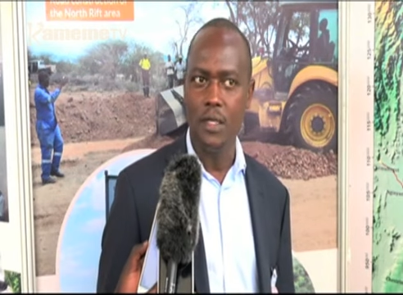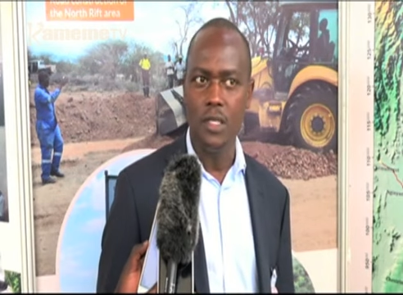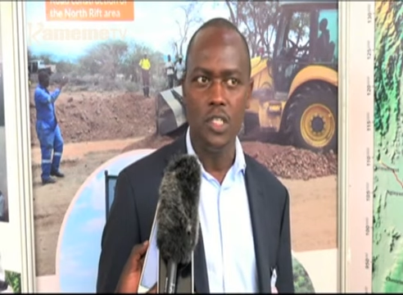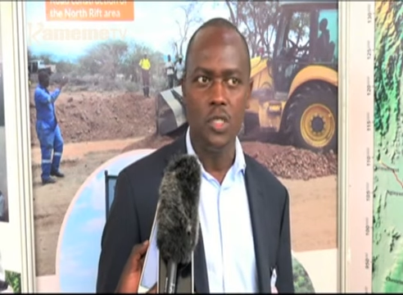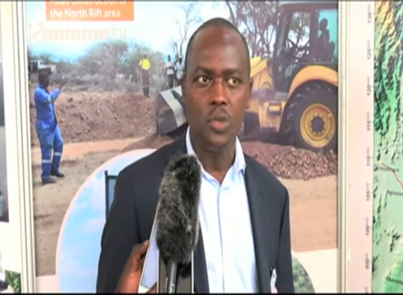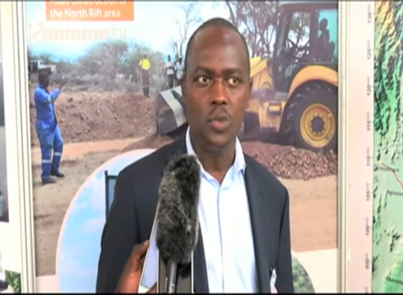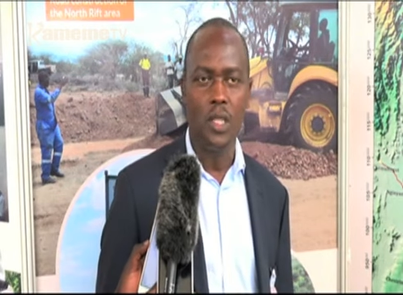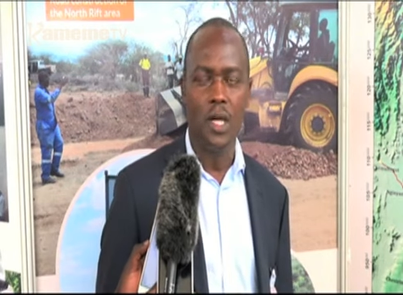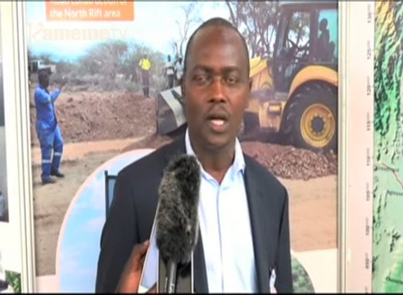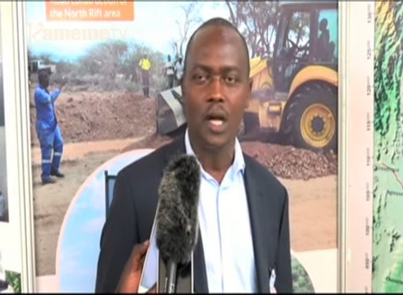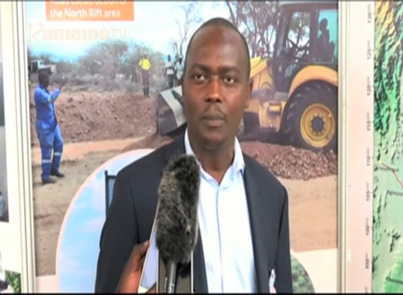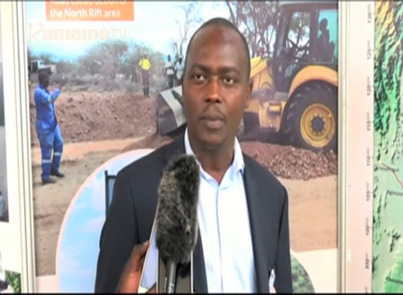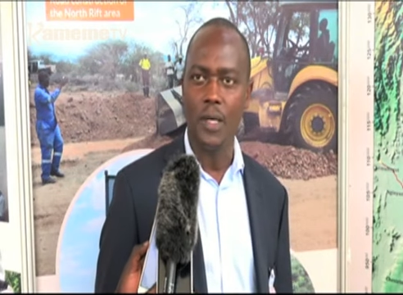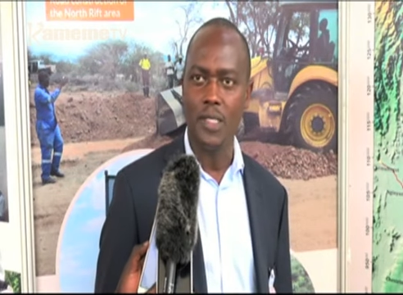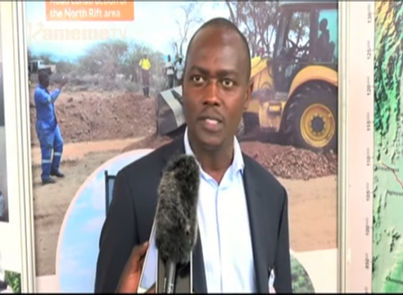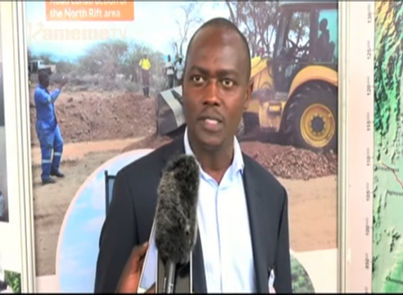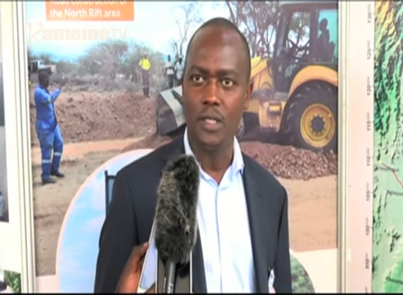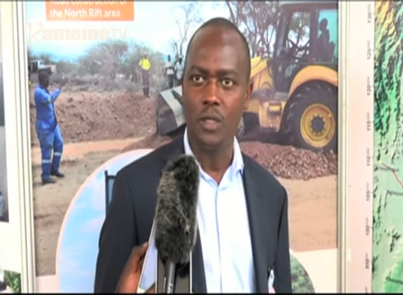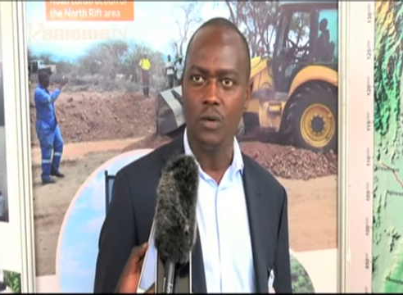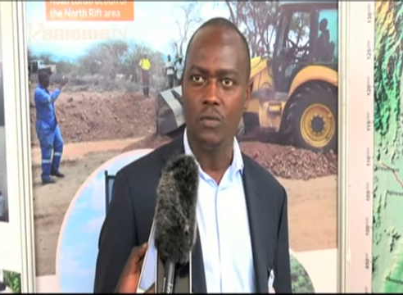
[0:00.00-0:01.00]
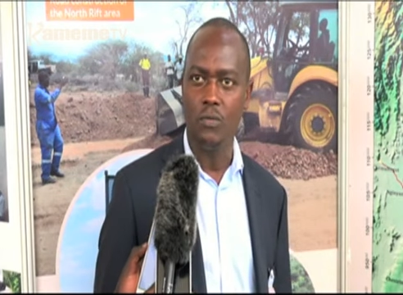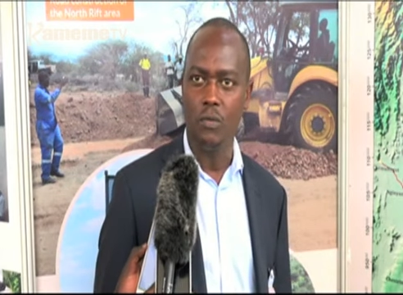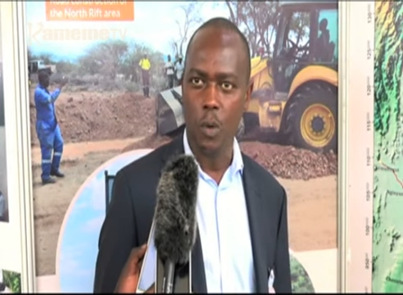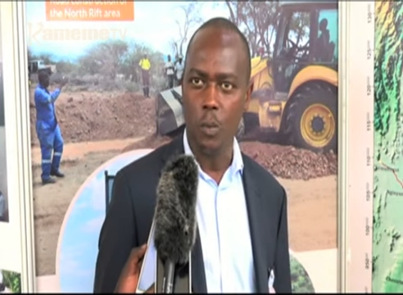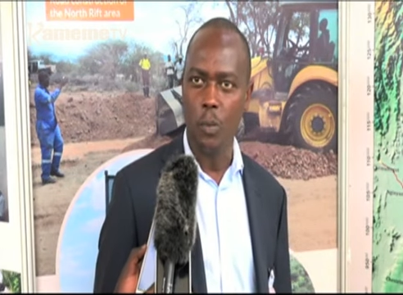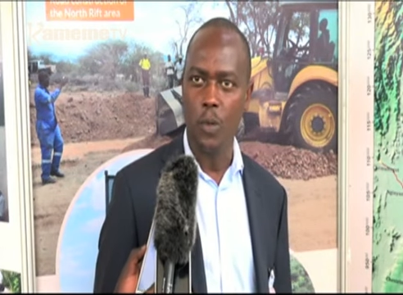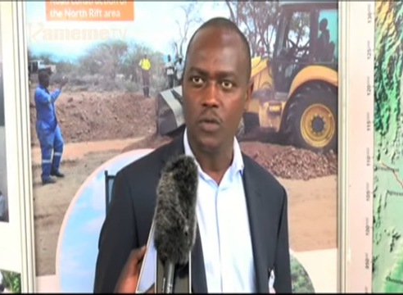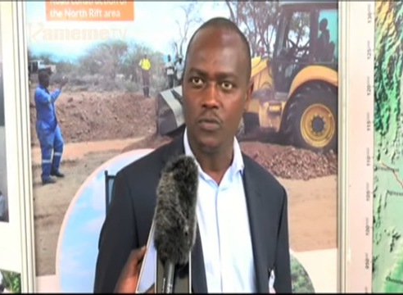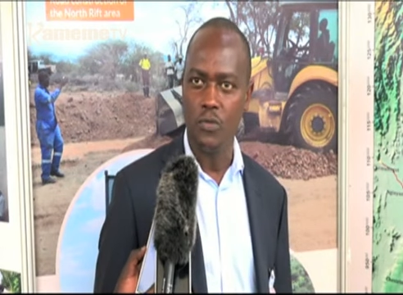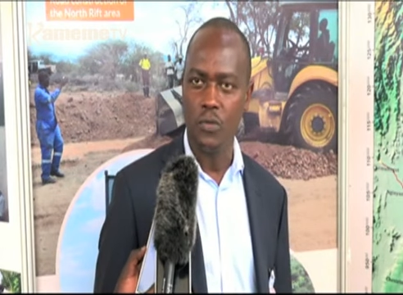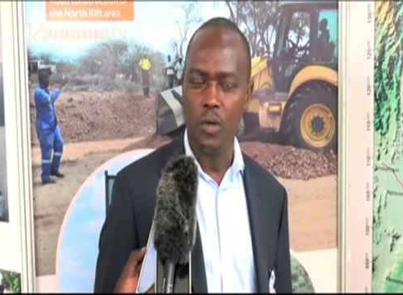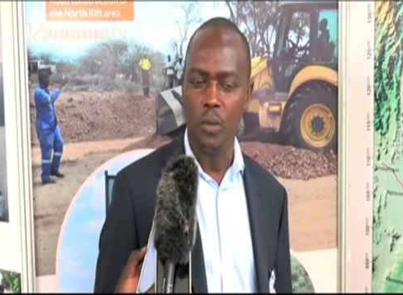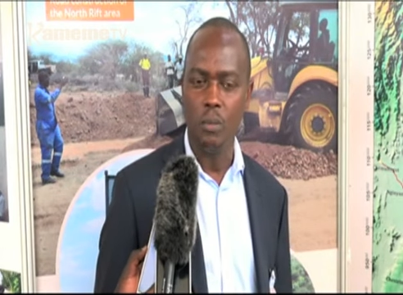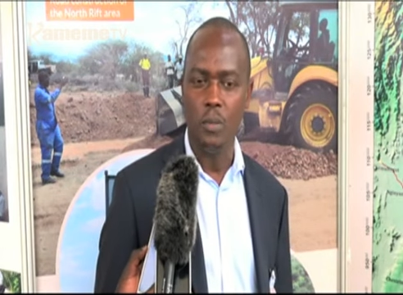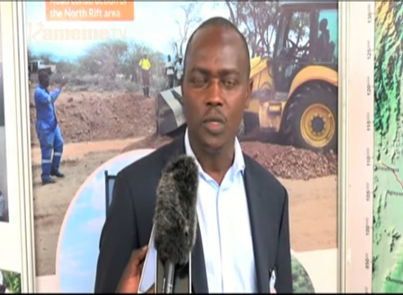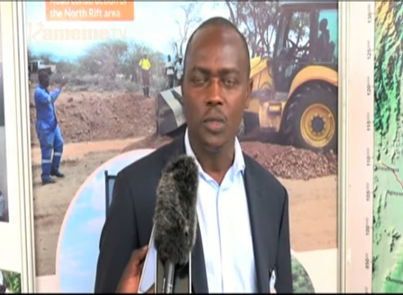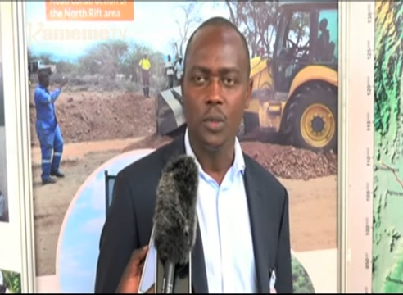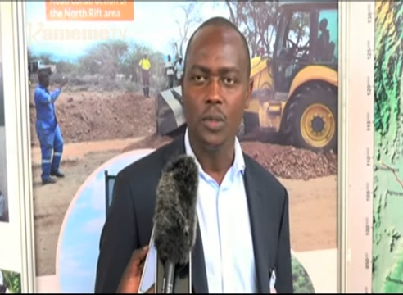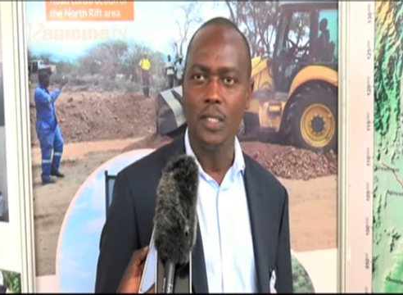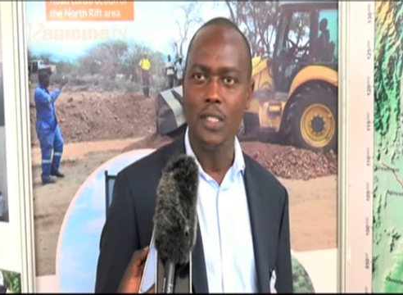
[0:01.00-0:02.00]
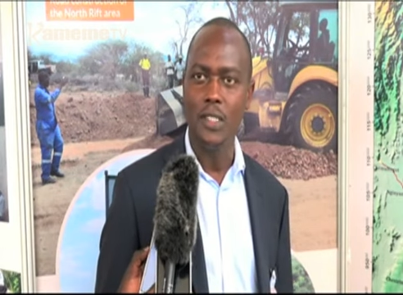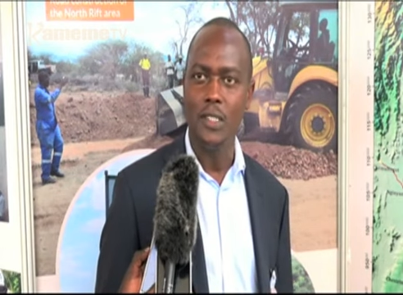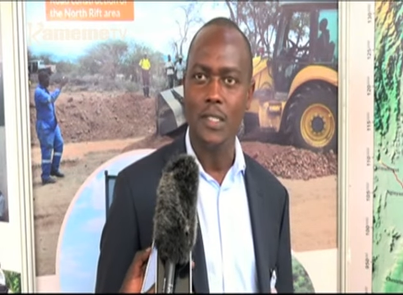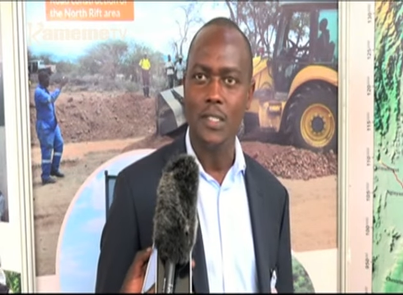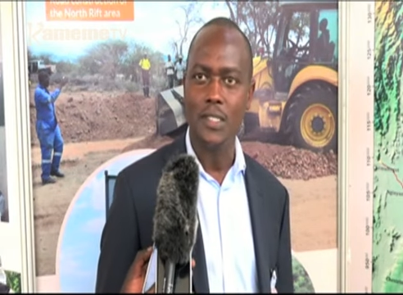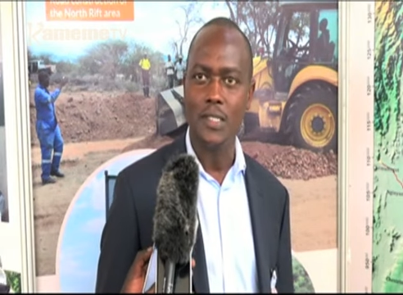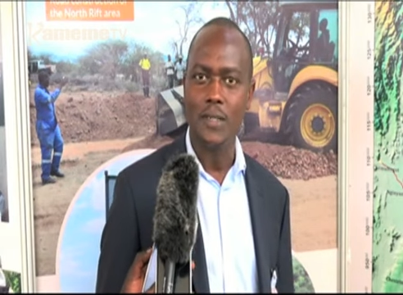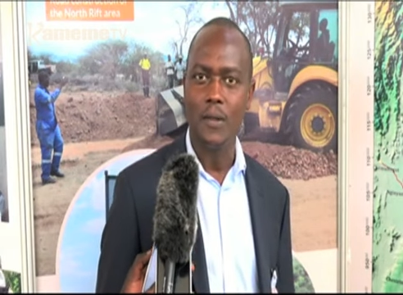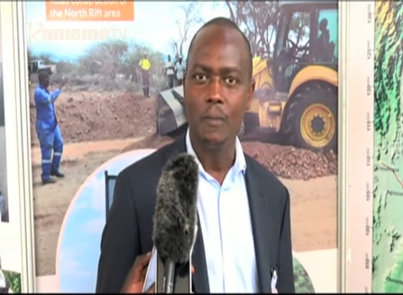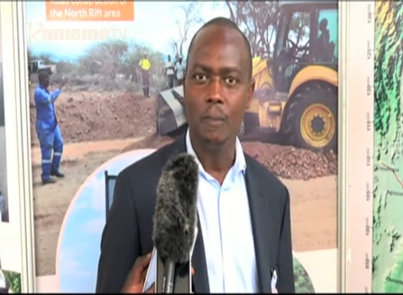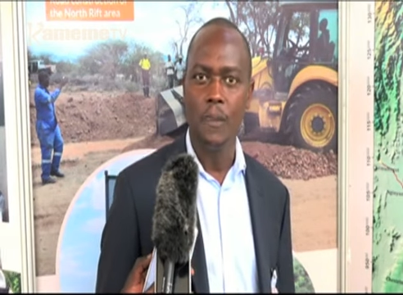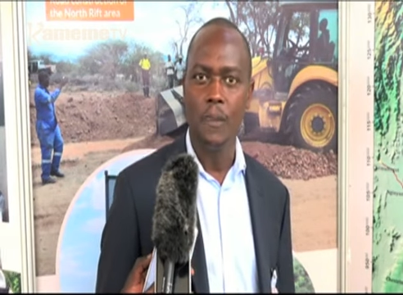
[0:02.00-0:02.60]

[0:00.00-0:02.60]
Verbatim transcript: each with a capacity of 4.4 million liters.